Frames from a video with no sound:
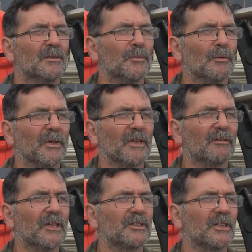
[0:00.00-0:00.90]
they bump
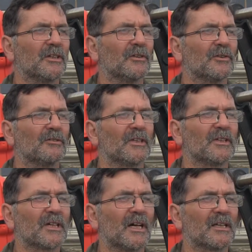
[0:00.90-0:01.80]
into each other
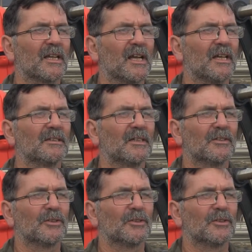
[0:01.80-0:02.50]
in the canteen.